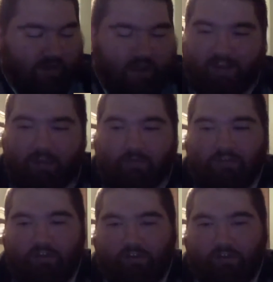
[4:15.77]
I came
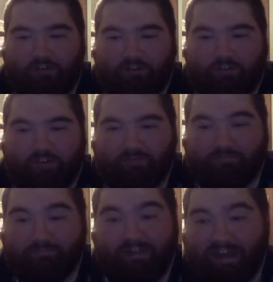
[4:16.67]
to the conclusion
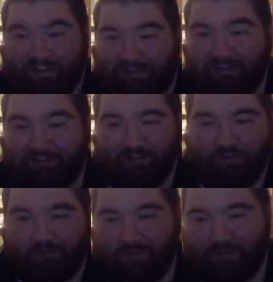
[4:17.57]
that I didn't like
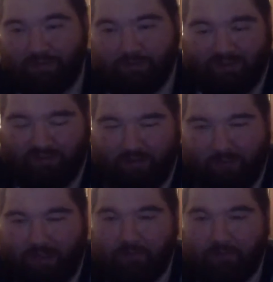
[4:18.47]
Geno Smith or E.J.